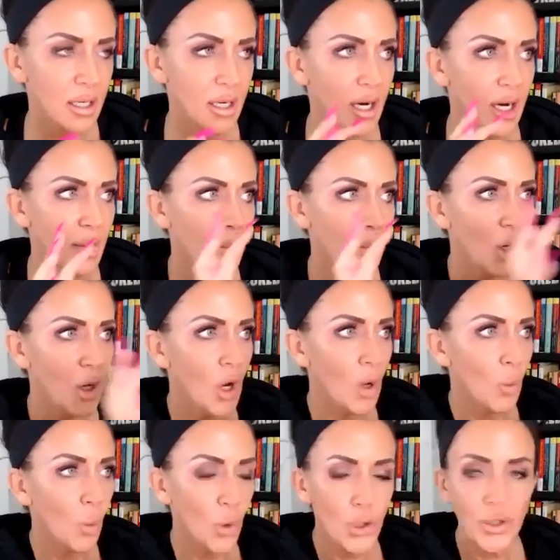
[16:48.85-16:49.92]
Um, all,
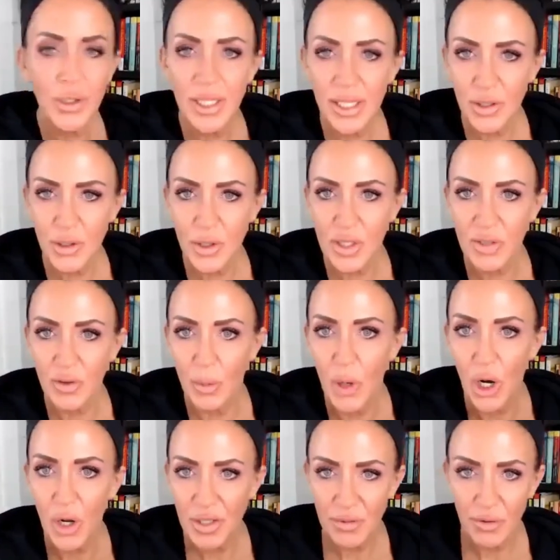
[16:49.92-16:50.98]
world leaders from
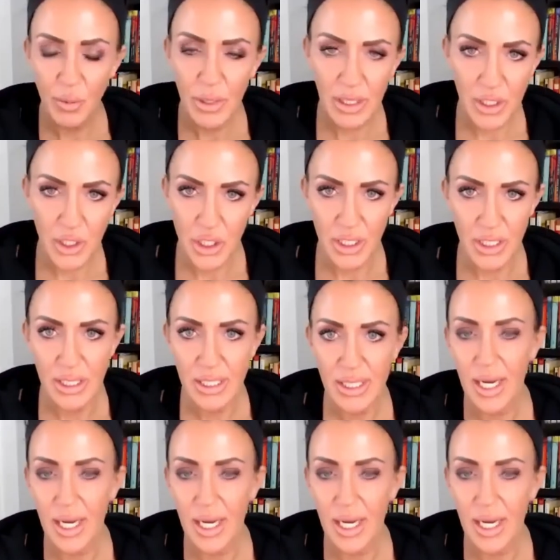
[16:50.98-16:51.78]
all different religions